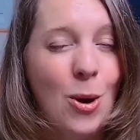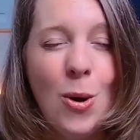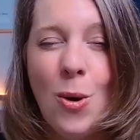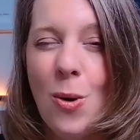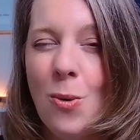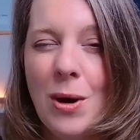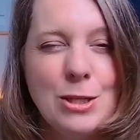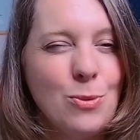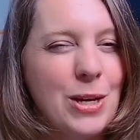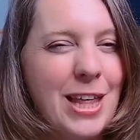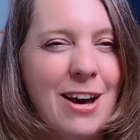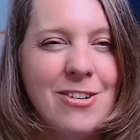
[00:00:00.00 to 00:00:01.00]
Always,
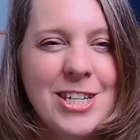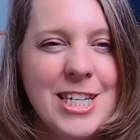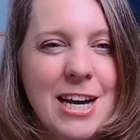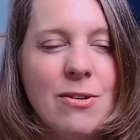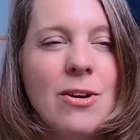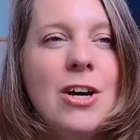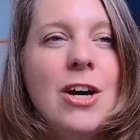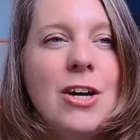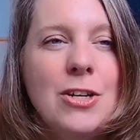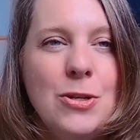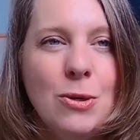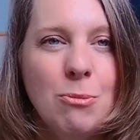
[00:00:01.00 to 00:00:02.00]
without a doubt,
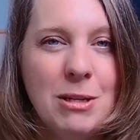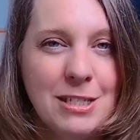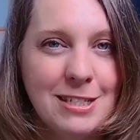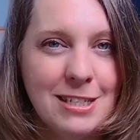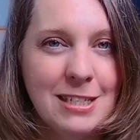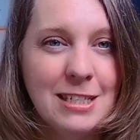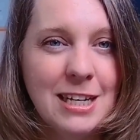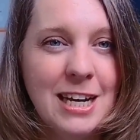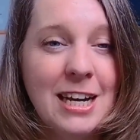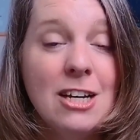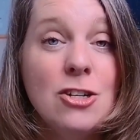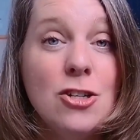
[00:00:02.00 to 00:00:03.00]
your business
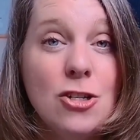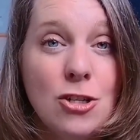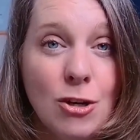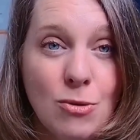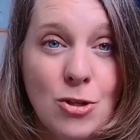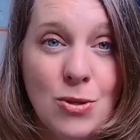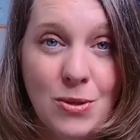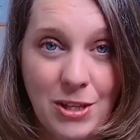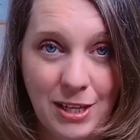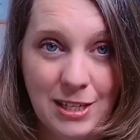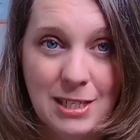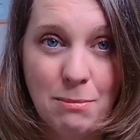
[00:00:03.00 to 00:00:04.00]
shows you
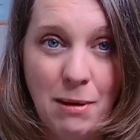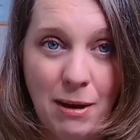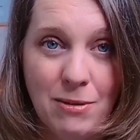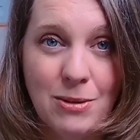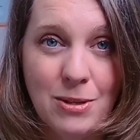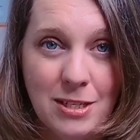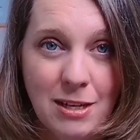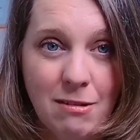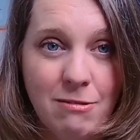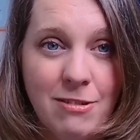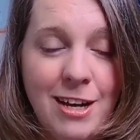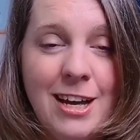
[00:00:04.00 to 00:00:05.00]
things about yourself,